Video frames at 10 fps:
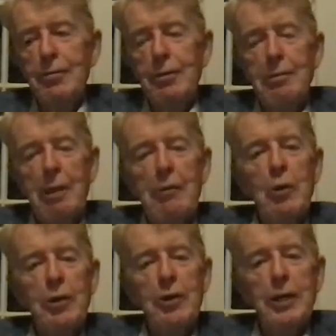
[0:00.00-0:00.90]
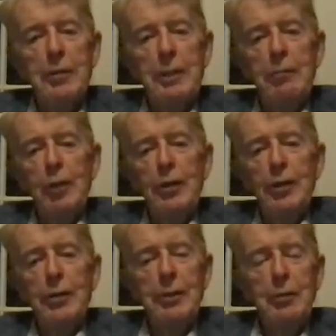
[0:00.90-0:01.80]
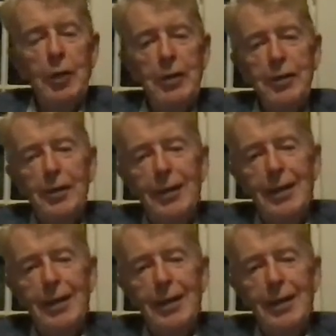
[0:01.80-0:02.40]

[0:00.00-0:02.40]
so I know what it's like to be in winter in the Midwest.